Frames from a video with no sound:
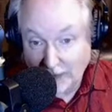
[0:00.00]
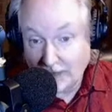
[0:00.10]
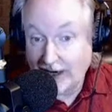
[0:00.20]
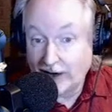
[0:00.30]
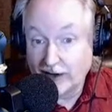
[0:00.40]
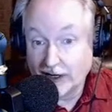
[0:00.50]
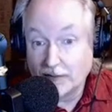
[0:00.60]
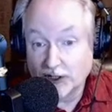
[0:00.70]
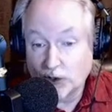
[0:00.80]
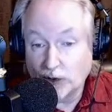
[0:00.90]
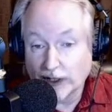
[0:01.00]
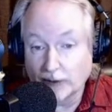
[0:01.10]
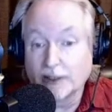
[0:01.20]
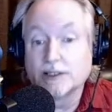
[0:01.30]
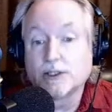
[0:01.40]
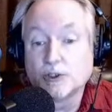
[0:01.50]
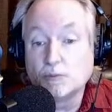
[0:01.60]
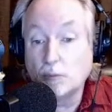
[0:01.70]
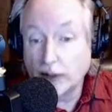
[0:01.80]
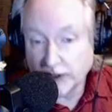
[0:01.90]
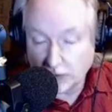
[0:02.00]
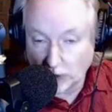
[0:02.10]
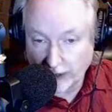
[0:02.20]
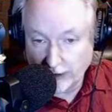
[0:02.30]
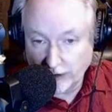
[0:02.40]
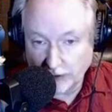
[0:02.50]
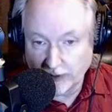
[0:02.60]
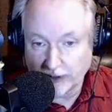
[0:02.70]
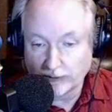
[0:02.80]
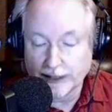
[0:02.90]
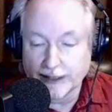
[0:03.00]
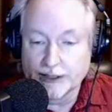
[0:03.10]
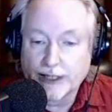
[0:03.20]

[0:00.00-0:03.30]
that area much quicker because there's much more energy being released.